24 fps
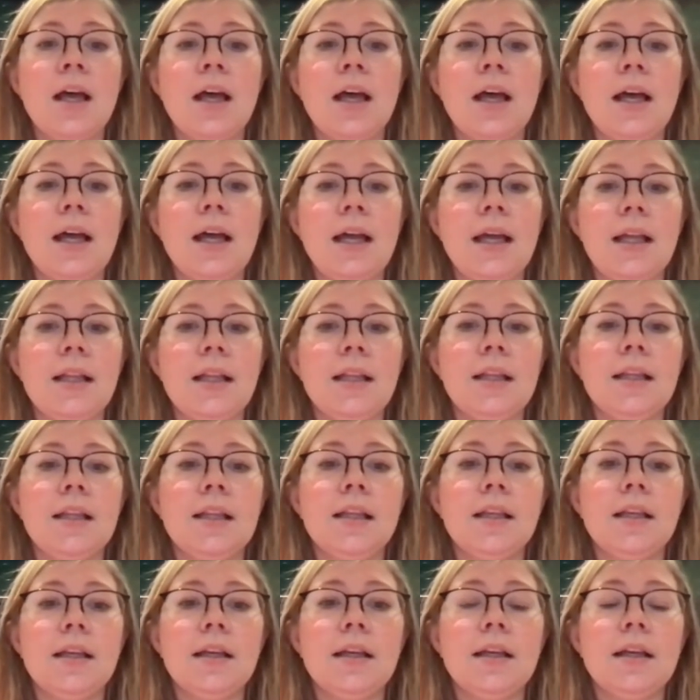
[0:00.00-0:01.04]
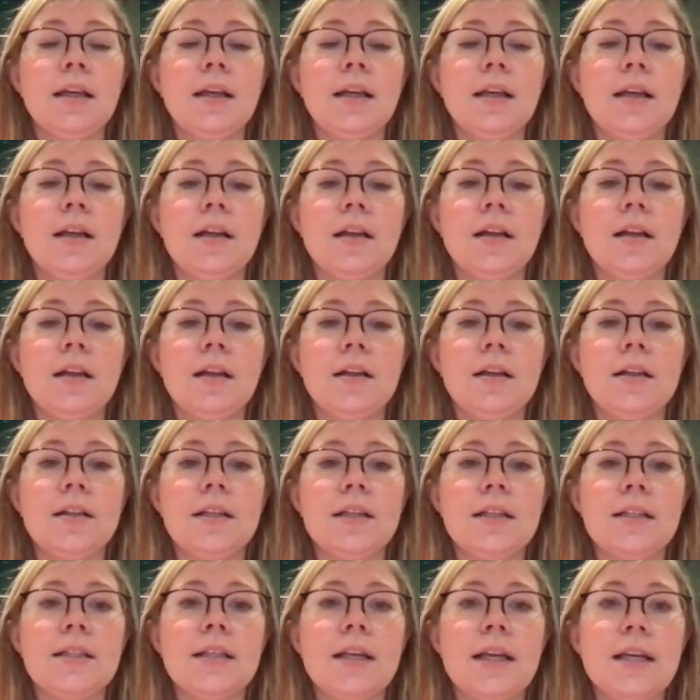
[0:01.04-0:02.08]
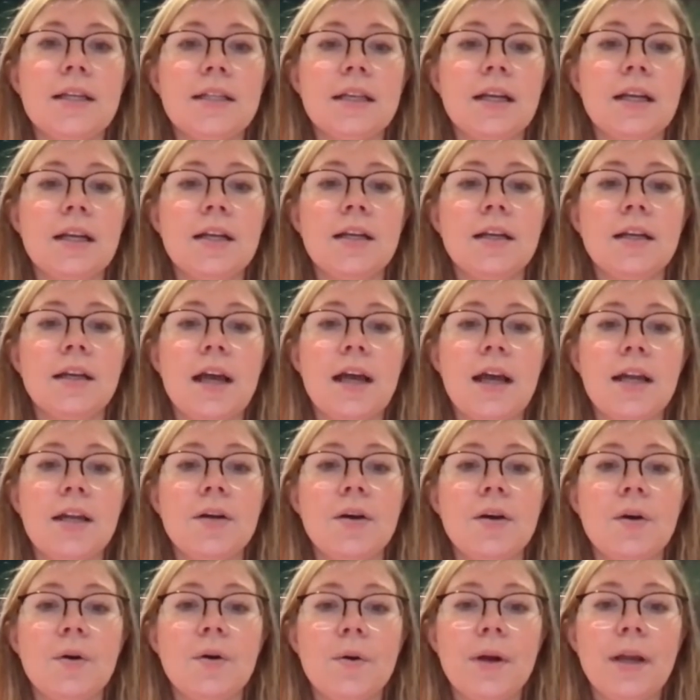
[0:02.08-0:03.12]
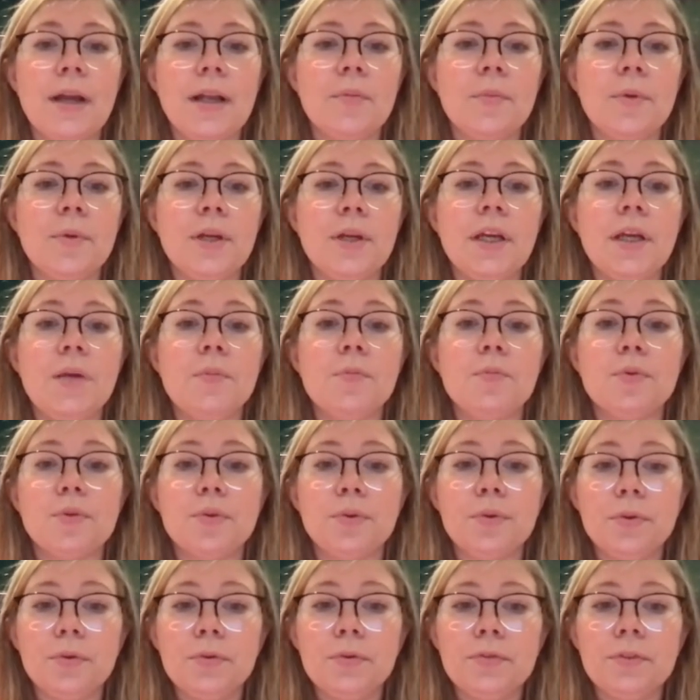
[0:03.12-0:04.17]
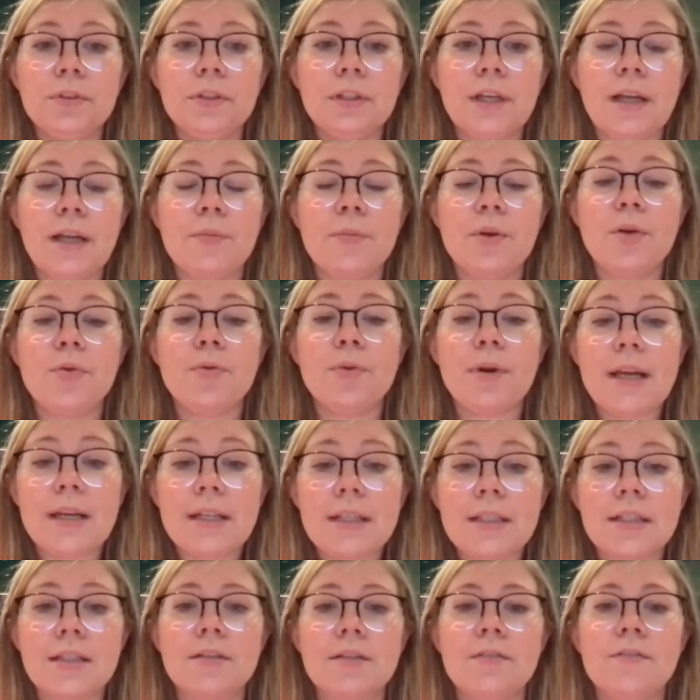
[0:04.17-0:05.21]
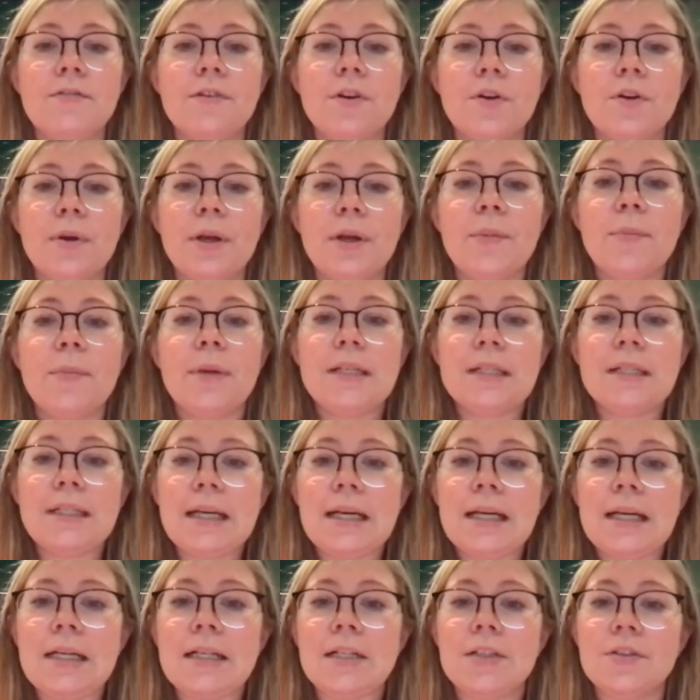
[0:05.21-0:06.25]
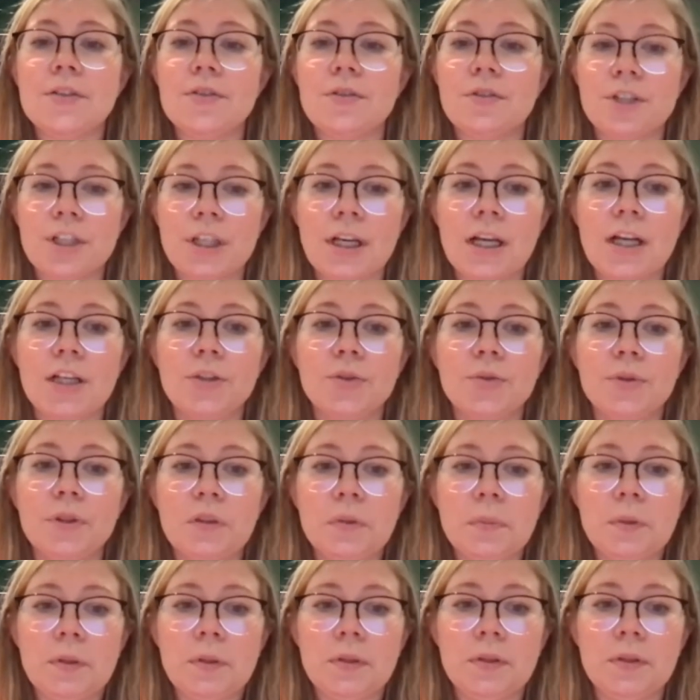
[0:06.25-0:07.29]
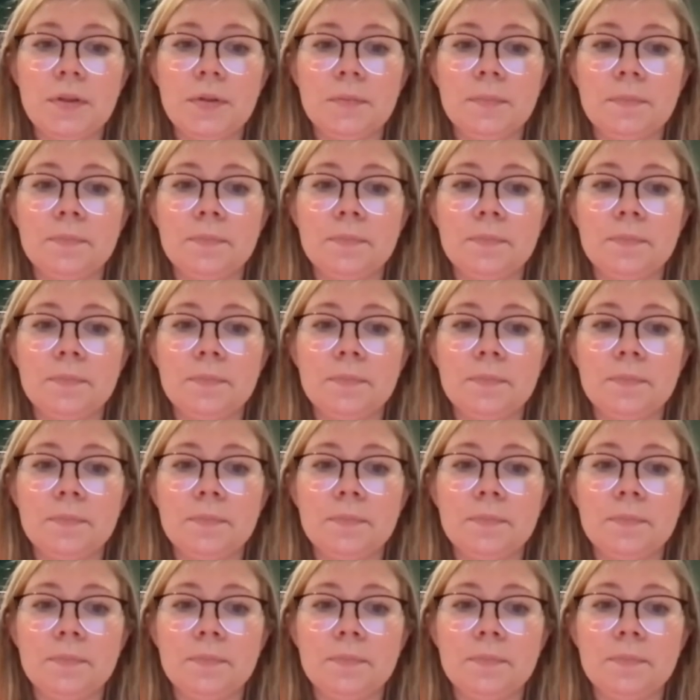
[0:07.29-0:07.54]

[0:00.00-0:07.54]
And this nasal NO can be improved, can be raised following medical and surgical treatment.